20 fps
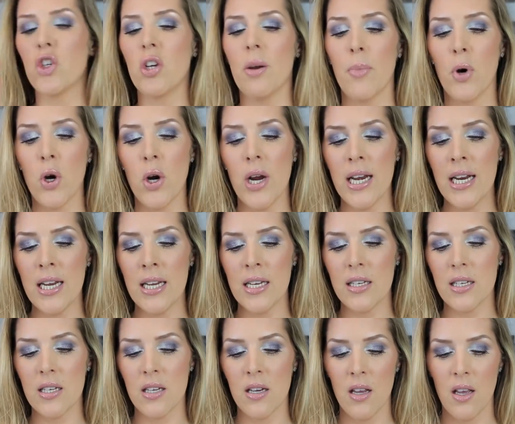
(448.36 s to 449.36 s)
shimmer in
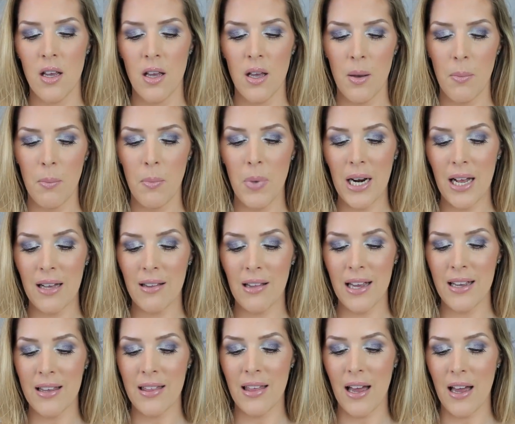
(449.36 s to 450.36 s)
it, but I
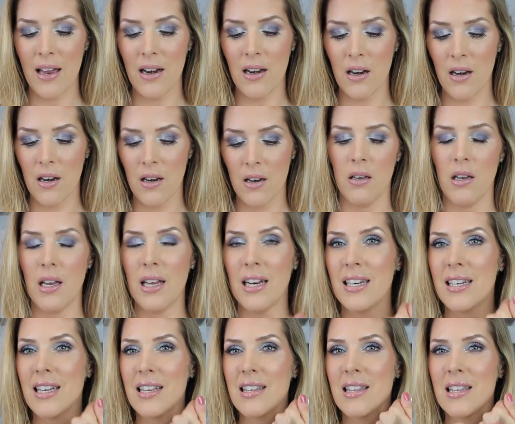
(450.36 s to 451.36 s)
like that and
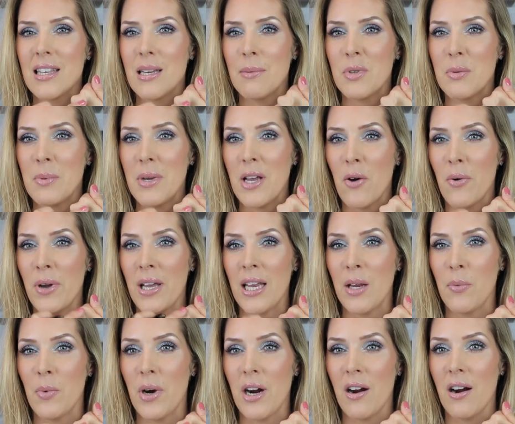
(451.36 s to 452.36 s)
it doesn't seem to be going
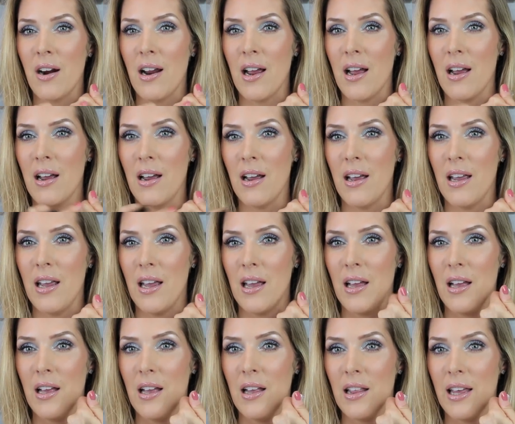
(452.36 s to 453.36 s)
anywhere
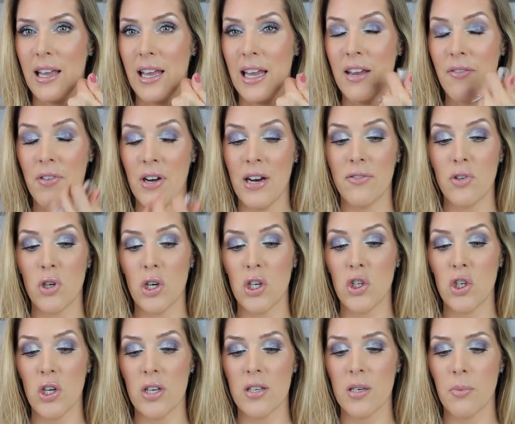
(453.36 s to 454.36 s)
like even after I
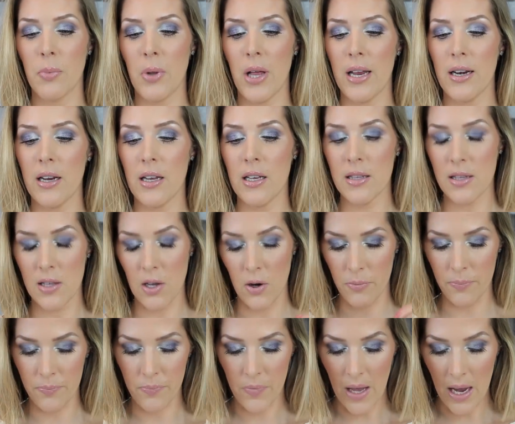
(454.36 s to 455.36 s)
just applied it.
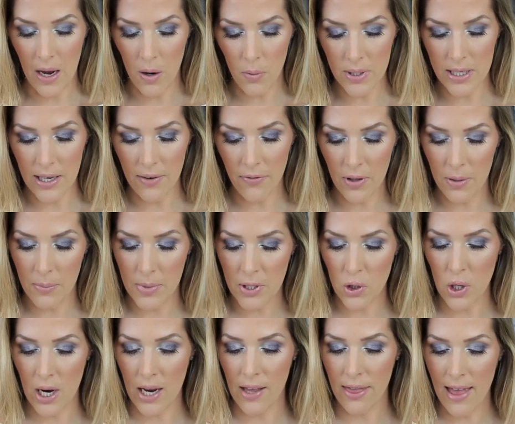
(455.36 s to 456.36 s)
So I will definitely be
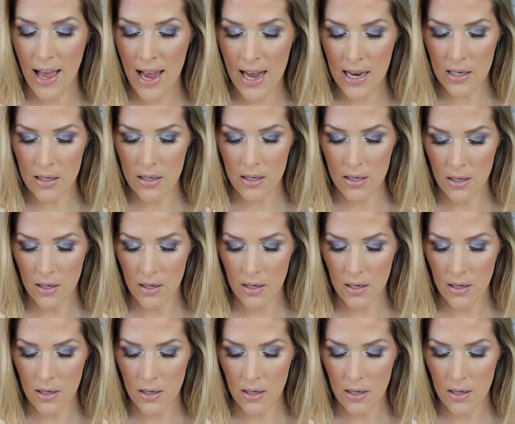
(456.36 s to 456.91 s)
trying that.